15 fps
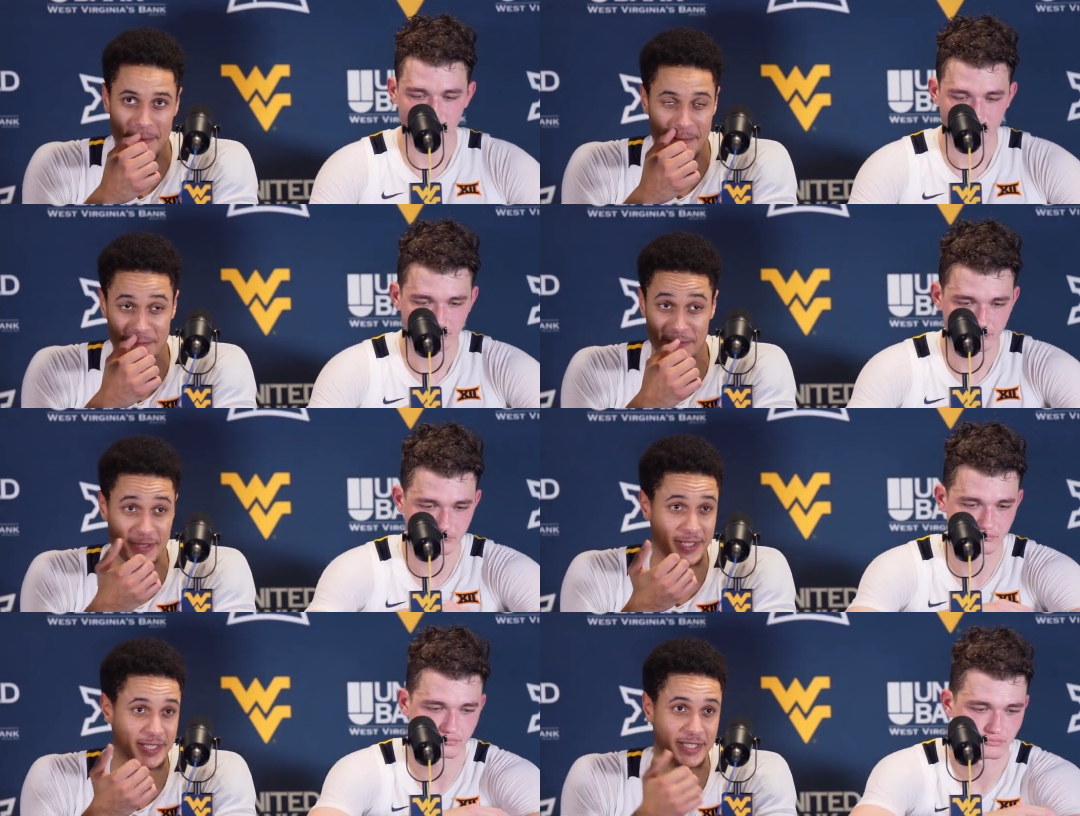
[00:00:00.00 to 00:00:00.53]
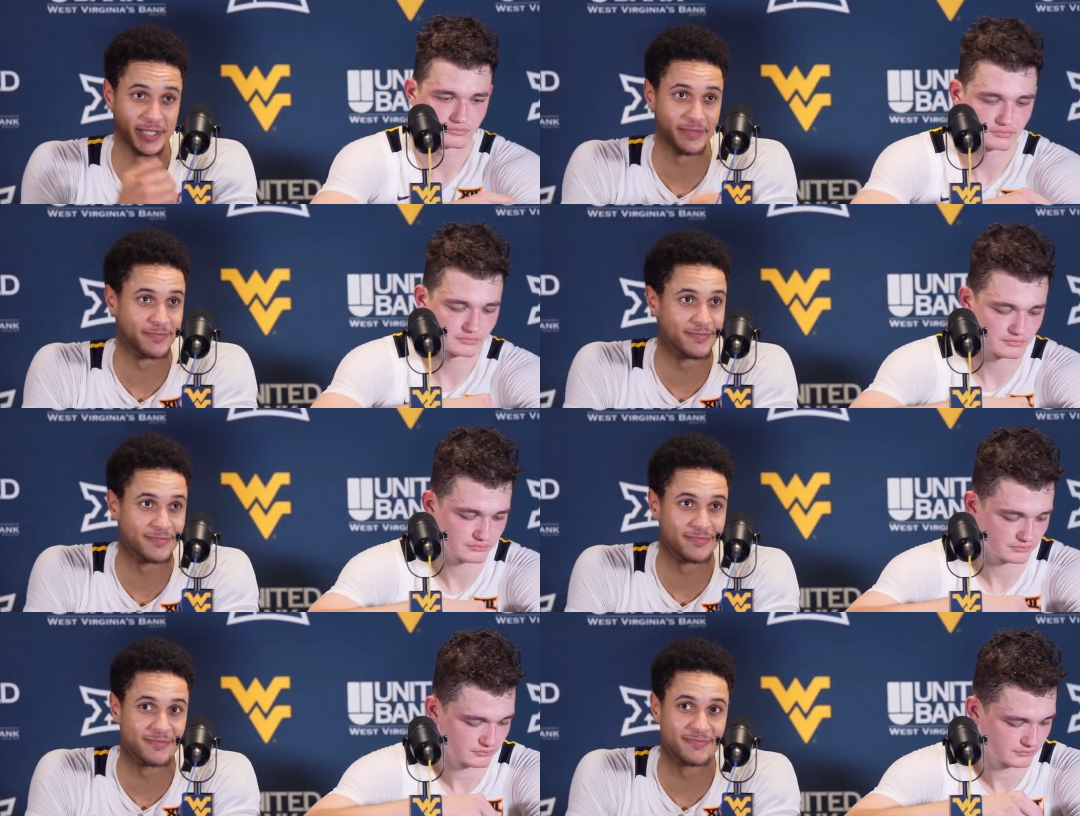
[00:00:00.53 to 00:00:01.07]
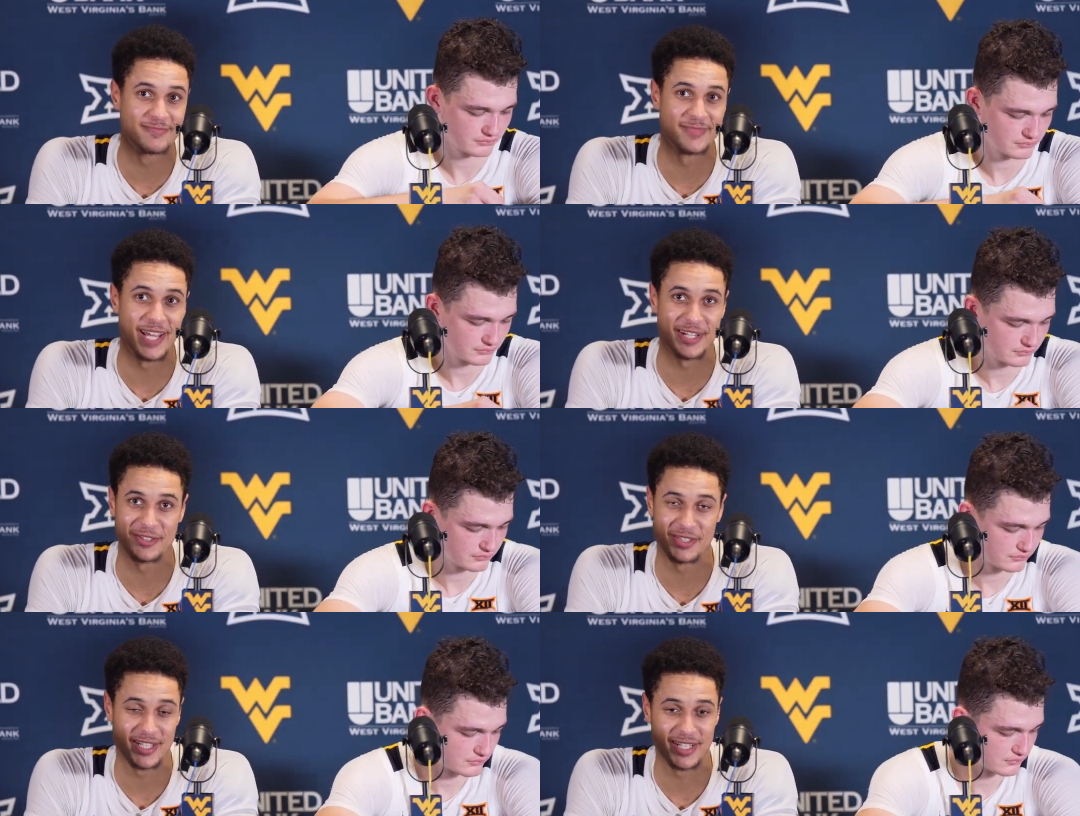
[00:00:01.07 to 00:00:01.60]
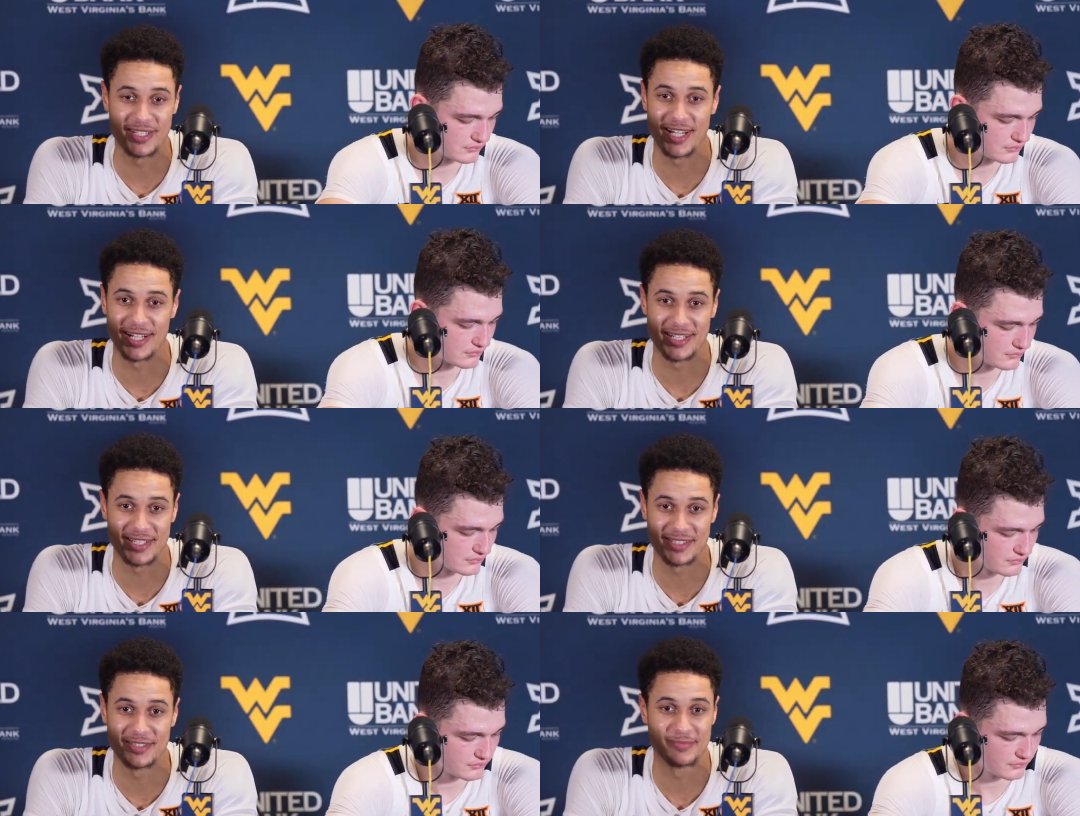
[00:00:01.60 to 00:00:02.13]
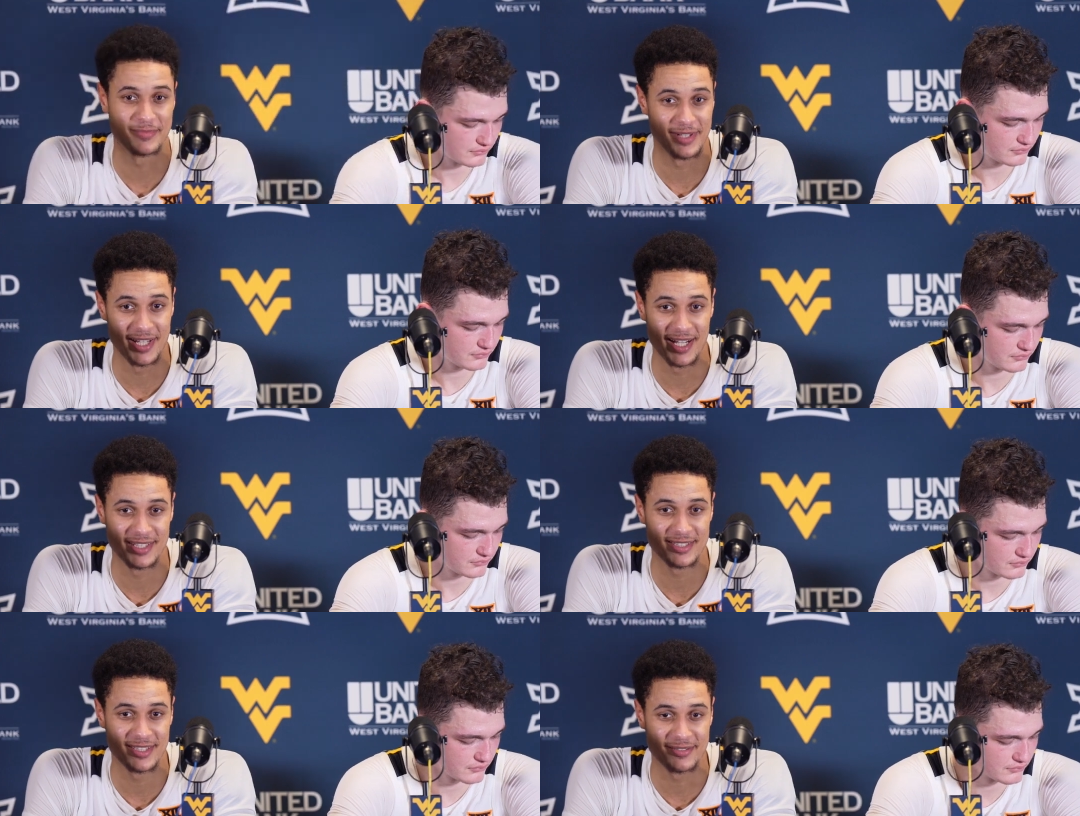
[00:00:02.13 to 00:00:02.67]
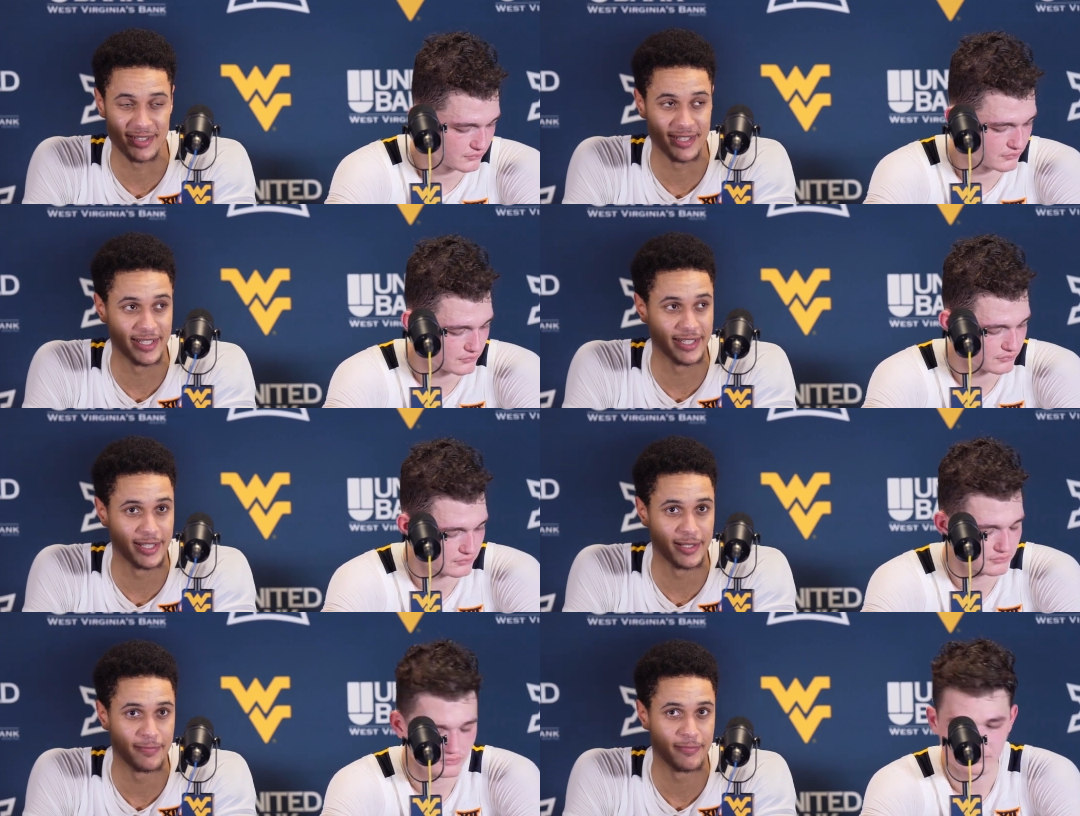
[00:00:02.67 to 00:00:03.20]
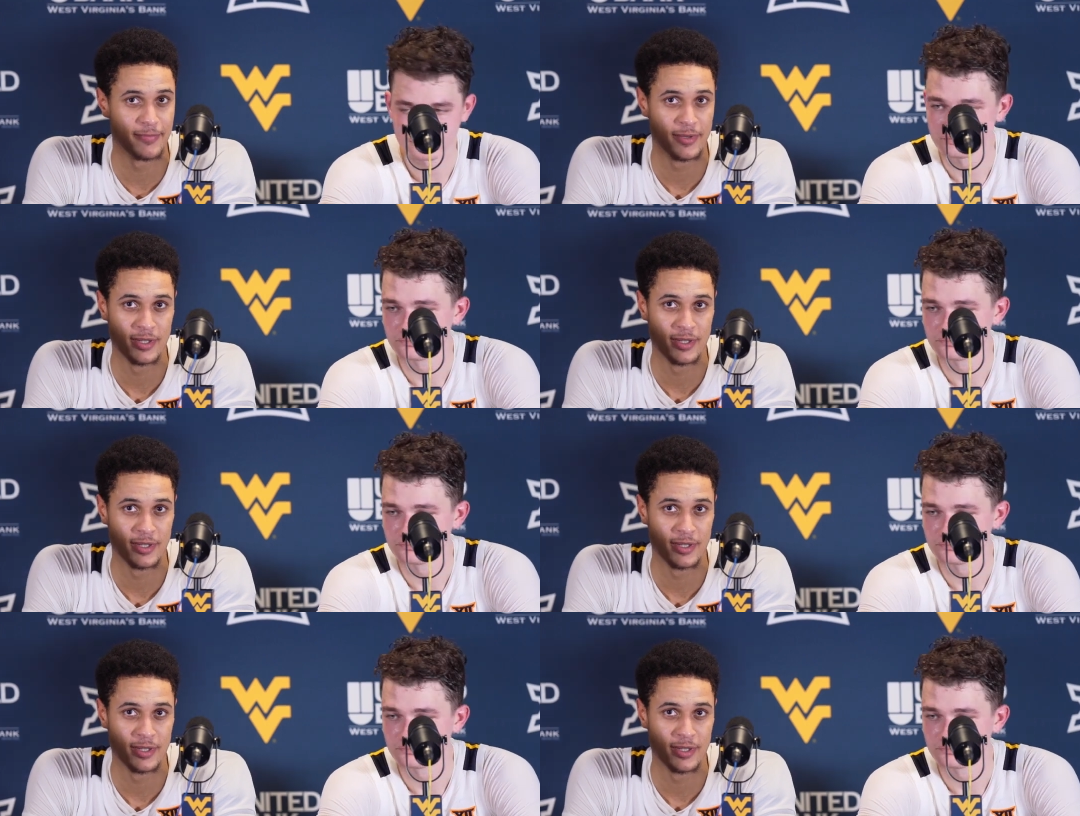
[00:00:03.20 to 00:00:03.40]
Speaker 1: really, like you said, like there's some, a lot of stuff to clean up.